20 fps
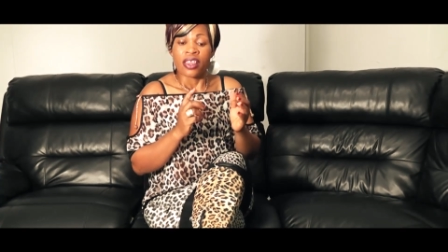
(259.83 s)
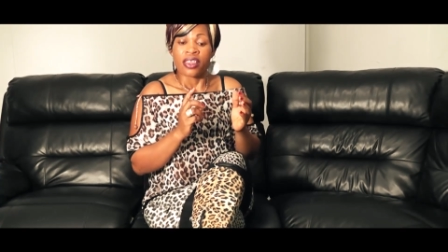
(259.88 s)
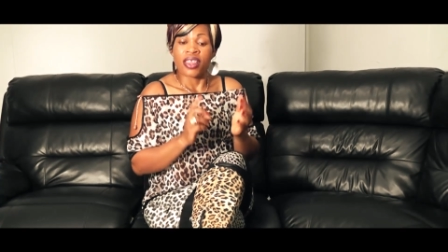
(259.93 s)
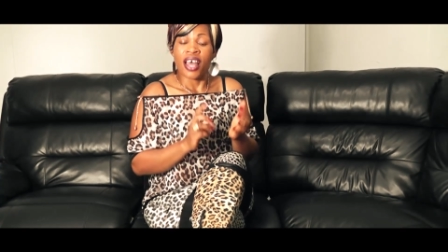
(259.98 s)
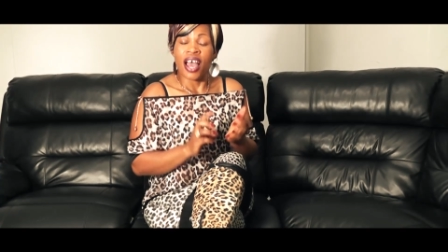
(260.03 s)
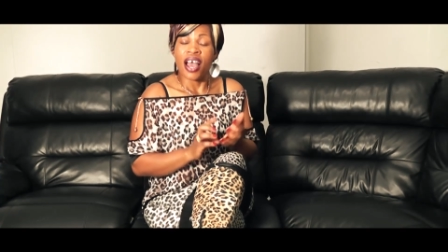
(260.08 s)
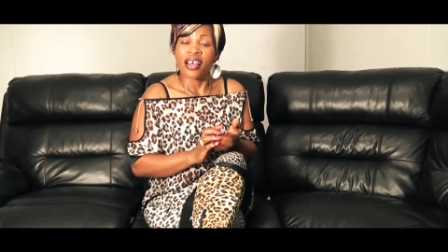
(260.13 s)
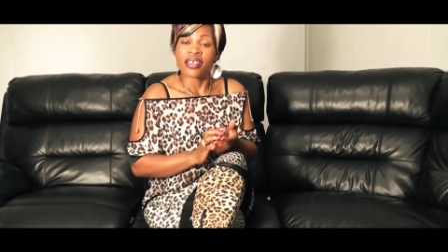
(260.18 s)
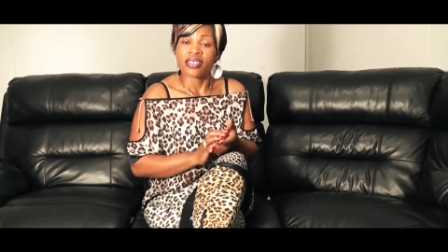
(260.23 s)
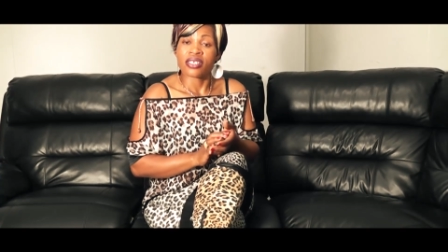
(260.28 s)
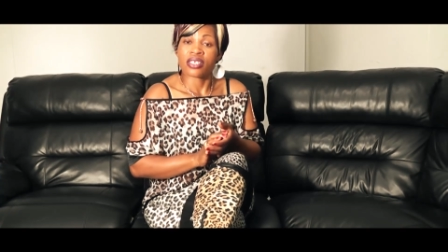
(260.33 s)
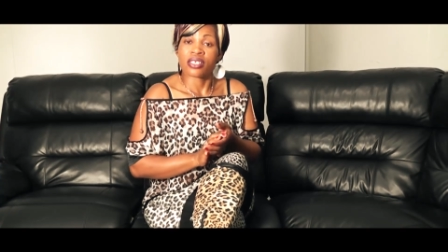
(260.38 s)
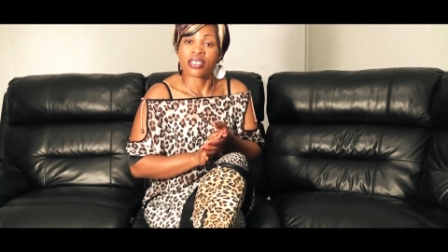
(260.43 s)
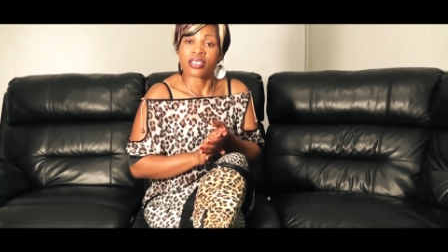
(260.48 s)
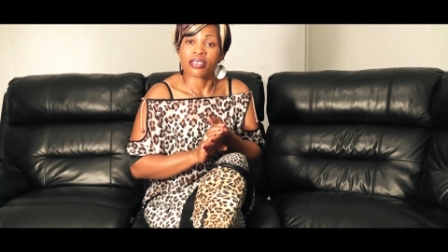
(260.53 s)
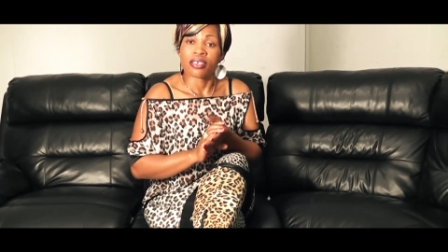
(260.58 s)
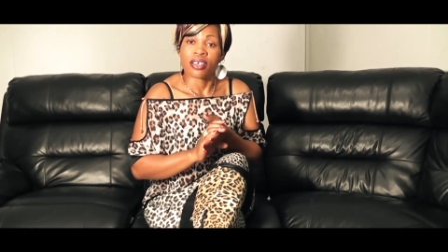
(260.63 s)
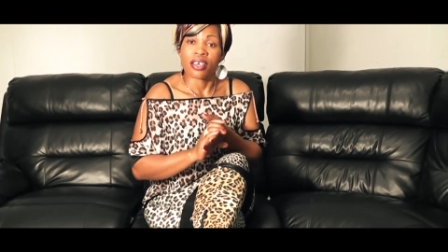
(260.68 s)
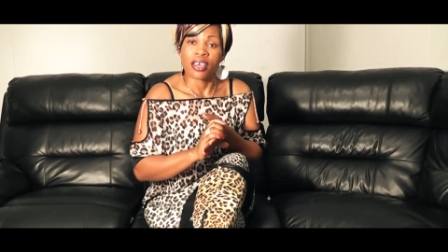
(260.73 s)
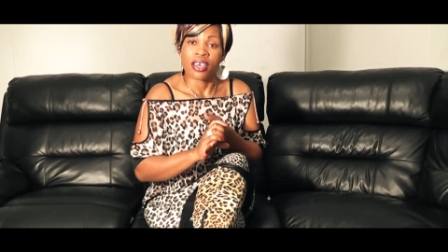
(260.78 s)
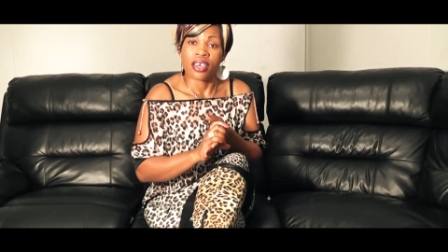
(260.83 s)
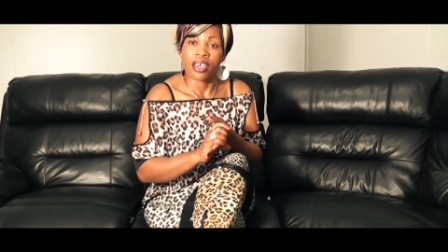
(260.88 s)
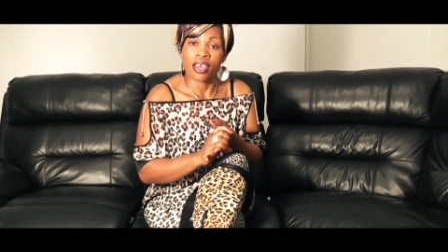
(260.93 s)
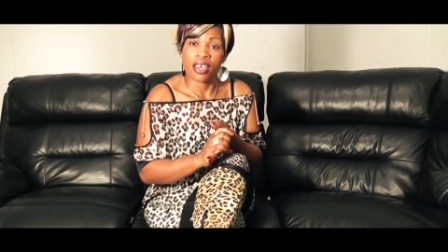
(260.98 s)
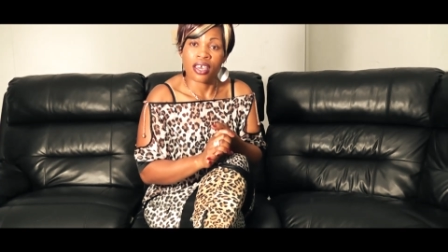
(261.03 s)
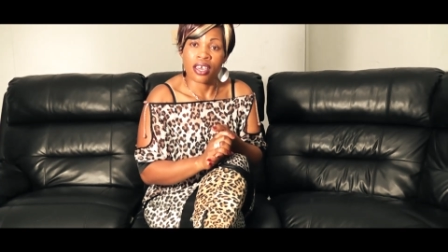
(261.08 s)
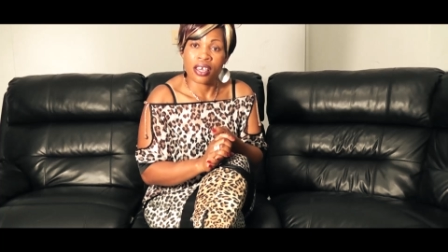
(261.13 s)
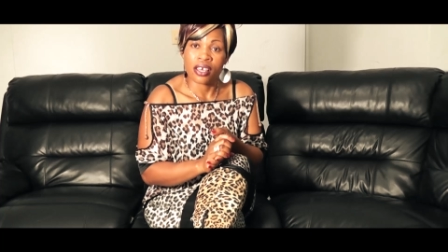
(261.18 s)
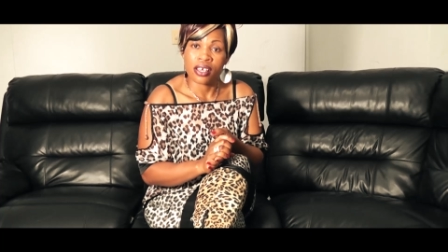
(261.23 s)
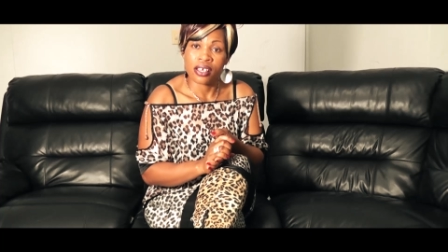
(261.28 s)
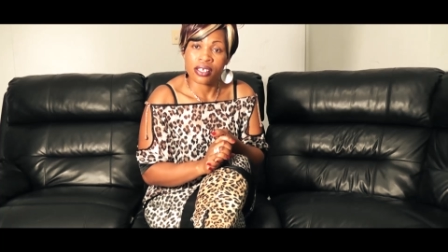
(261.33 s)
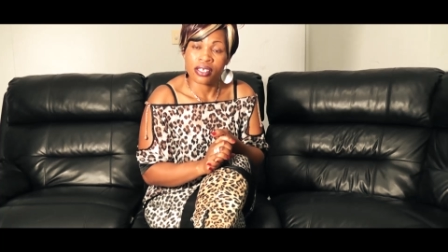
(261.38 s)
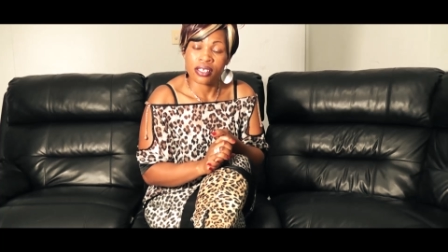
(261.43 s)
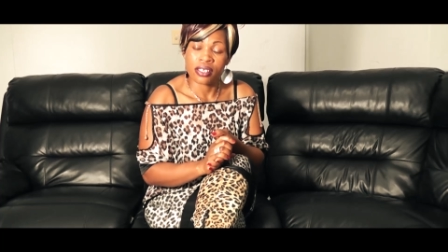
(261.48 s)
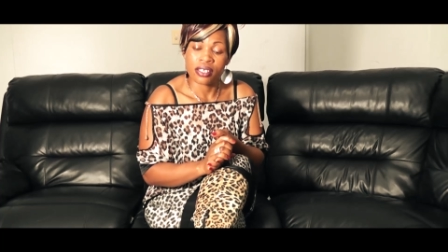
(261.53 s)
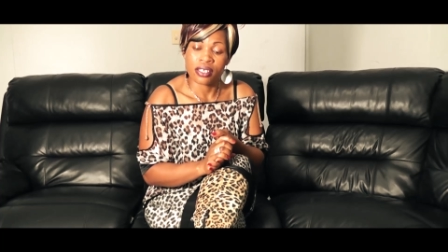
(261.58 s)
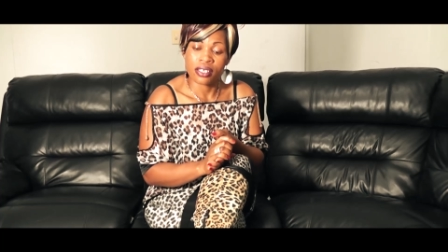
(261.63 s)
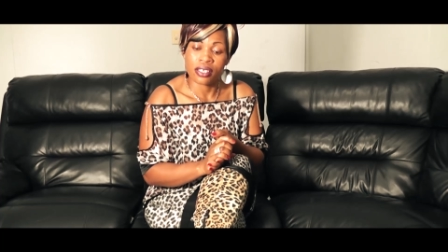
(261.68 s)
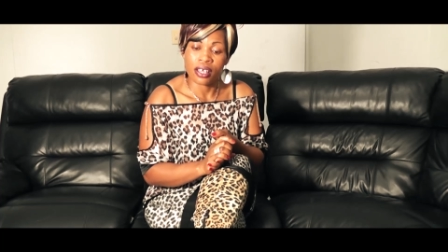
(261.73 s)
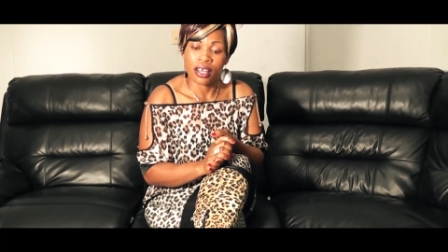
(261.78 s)
That
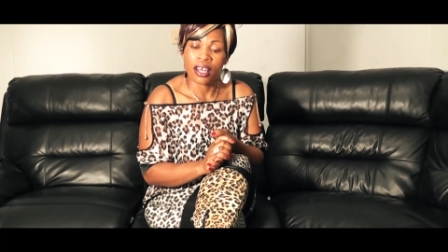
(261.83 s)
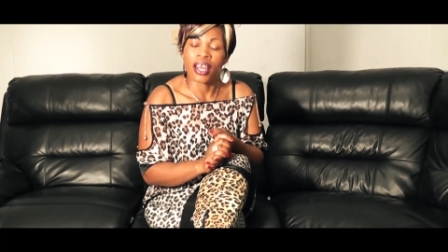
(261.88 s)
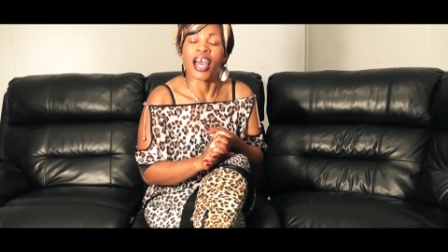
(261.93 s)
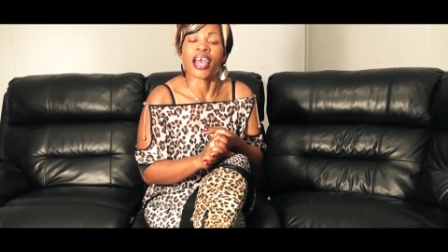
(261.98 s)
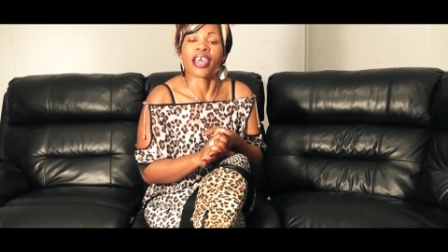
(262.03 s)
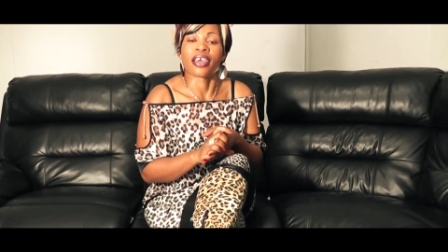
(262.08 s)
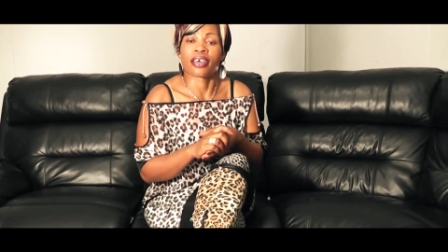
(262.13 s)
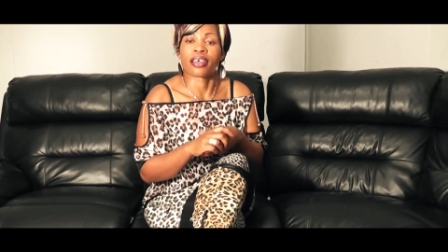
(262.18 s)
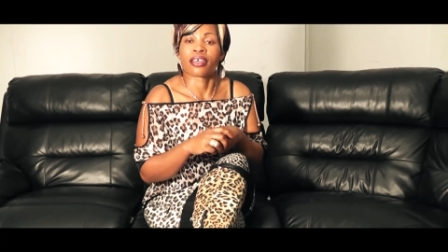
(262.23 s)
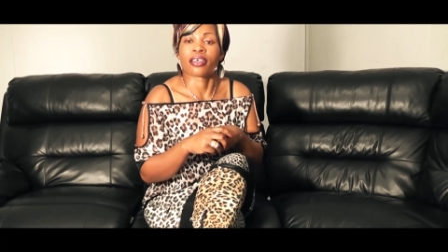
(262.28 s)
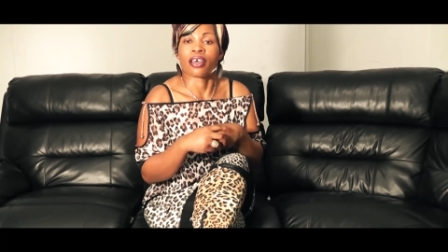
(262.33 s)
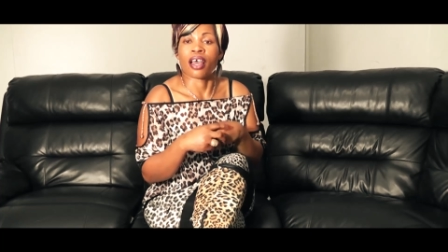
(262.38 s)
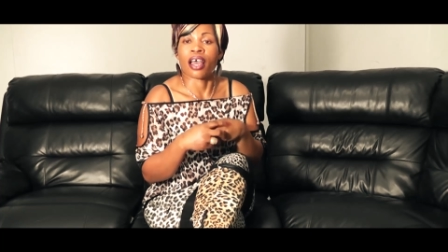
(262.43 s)
is, like,